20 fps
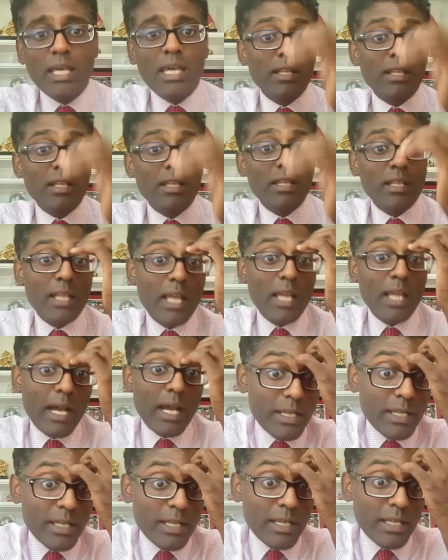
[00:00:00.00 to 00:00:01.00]
And the line
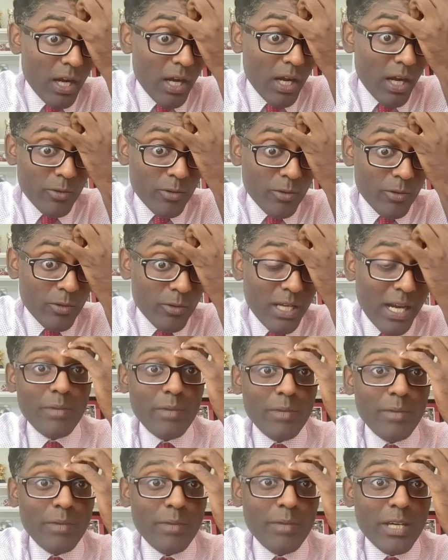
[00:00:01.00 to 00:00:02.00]
is dropping, which
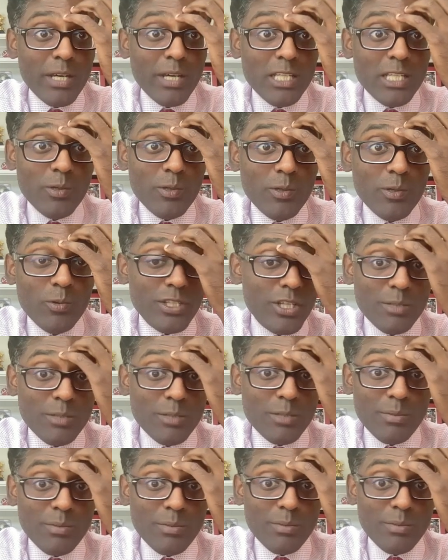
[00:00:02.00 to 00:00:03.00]
kind of makes me want to
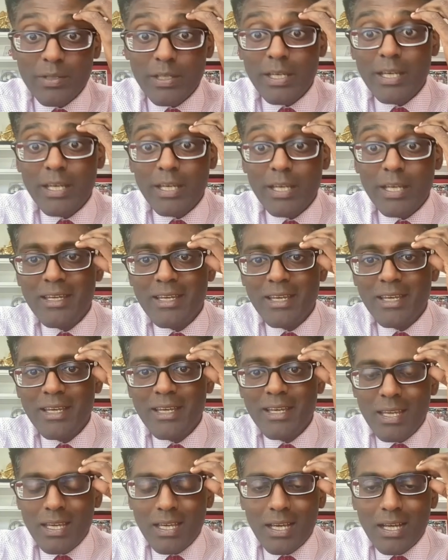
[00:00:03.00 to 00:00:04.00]
change my play
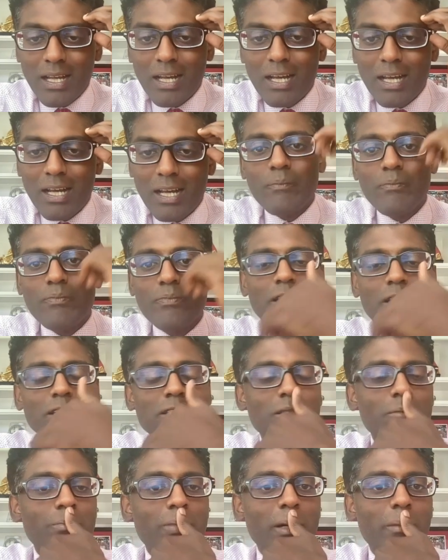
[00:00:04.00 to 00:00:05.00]

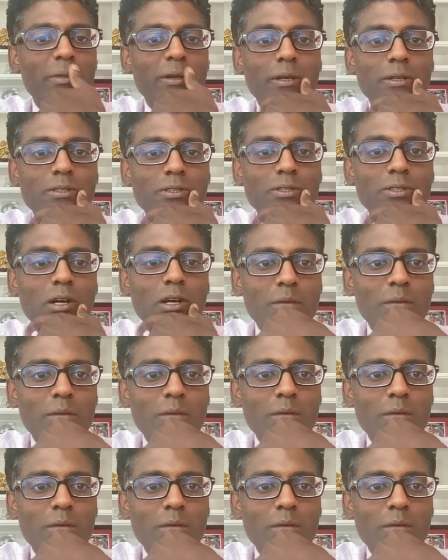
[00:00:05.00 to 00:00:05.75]
because the public is on them.